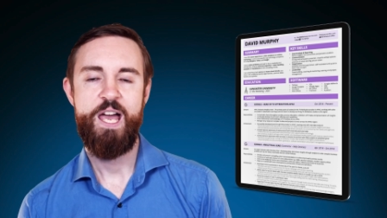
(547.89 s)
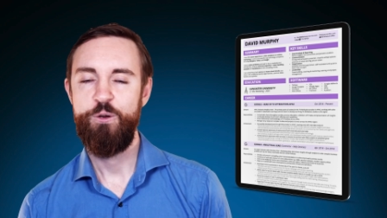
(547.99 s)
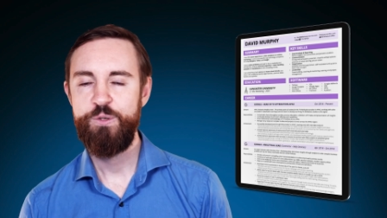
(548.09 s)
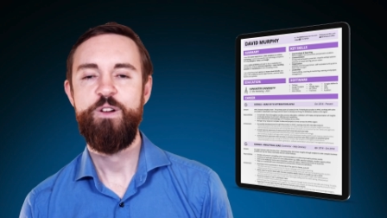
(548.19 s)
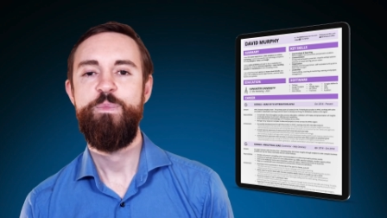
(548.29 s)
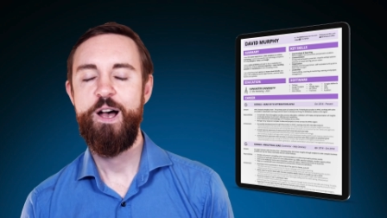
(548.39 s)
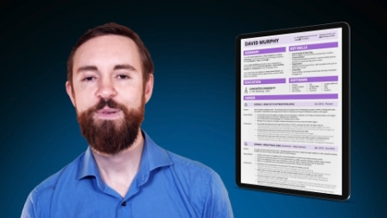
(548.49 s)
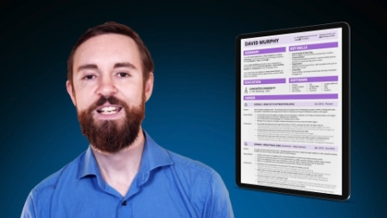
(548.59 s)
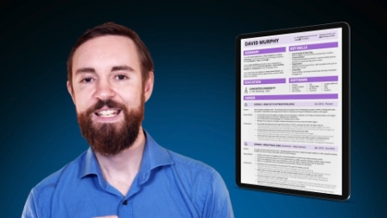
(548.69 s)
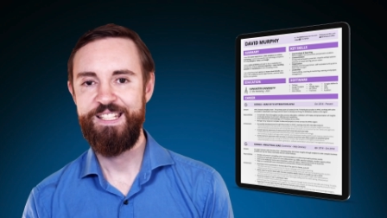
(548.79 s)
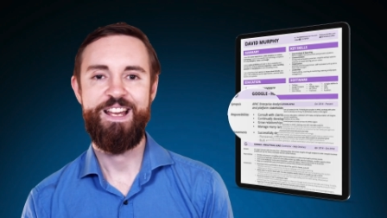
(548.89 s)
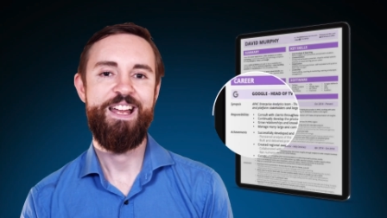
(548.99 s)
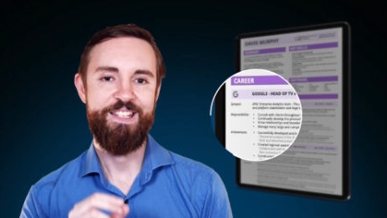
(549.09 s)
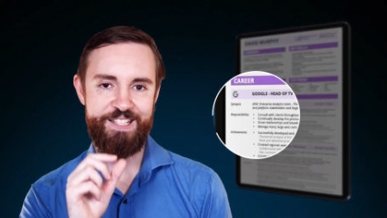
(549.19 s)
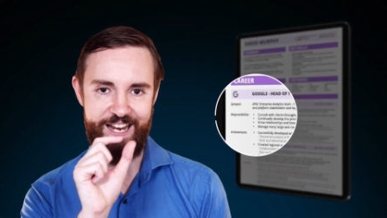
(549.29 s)
And also I purposely
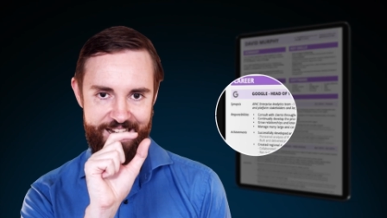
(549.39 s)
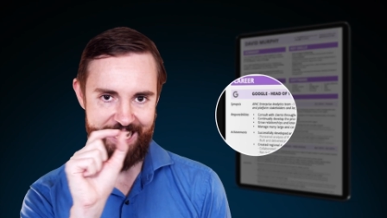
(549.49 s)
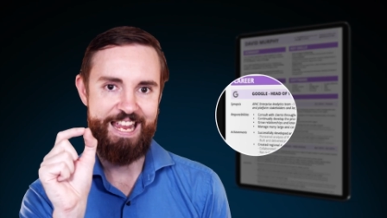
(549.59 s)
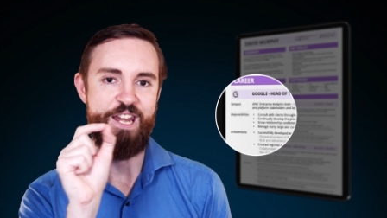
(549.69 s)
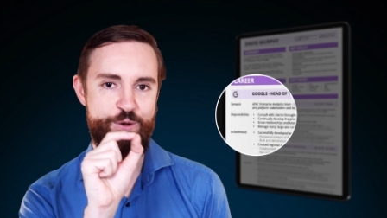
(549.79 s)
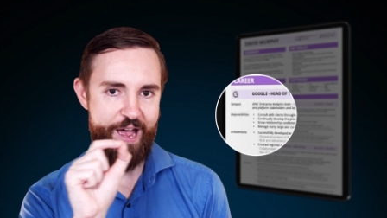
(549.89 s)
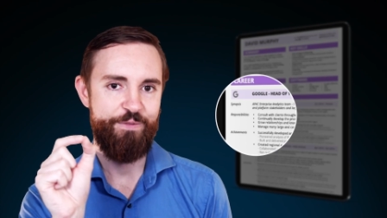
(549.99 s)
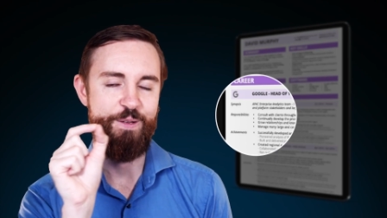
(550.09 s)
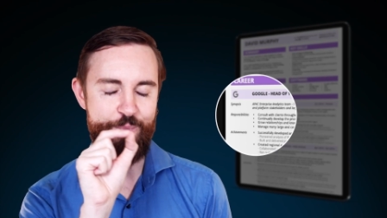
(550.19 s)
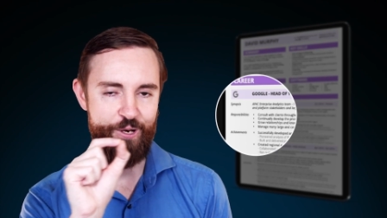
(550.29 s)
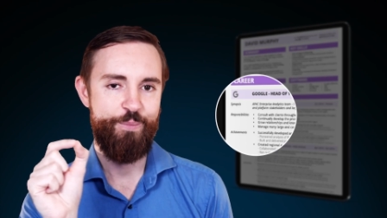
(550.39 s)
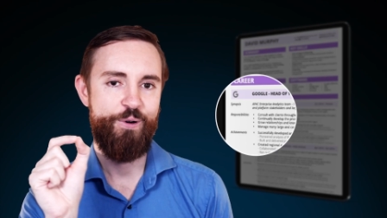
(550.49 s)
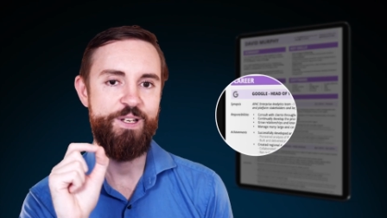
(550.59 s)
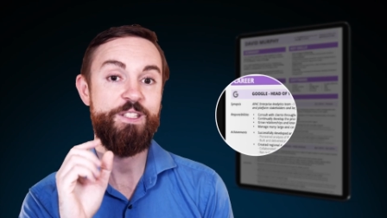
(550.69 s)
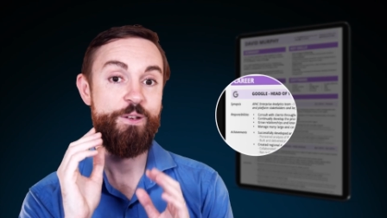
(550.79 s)
designed it so, like, again, you have the bullet
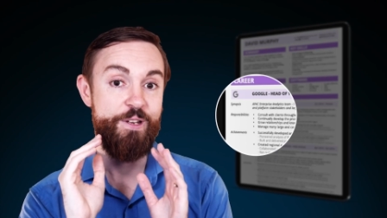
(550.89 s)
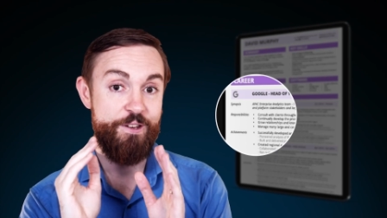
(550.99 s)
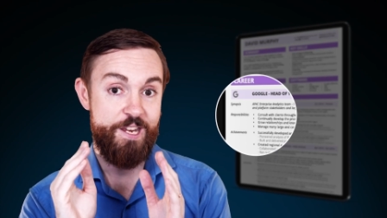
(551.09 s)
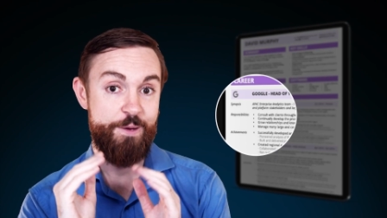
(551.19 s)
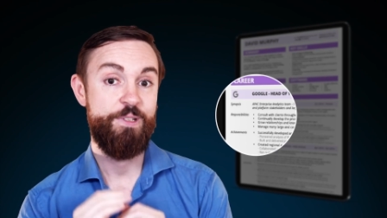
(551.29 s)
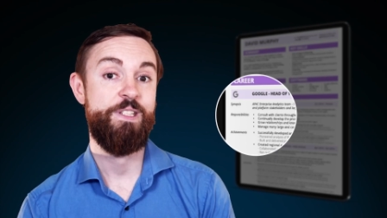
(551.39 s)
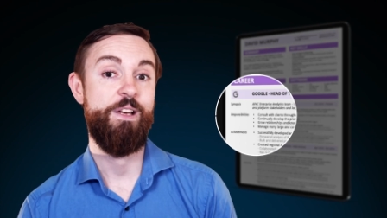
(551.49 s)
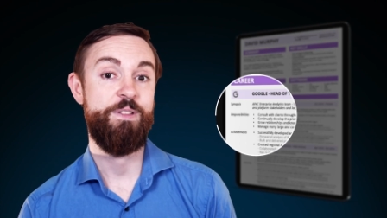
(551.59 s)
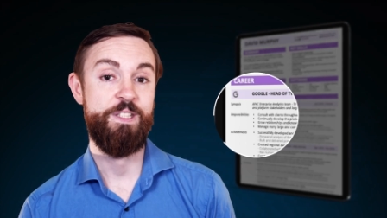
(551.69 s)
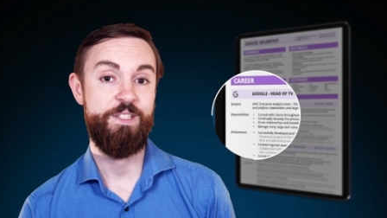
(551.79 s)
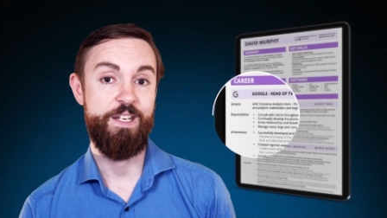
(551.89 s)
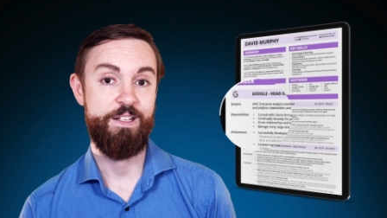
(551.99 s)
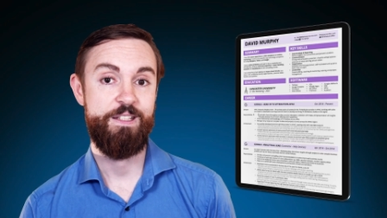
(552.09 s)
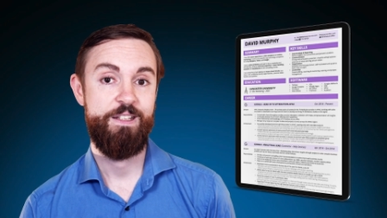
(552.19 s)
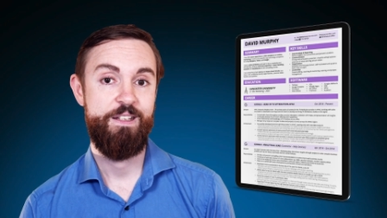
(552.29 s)
points so you keep yourself succinct.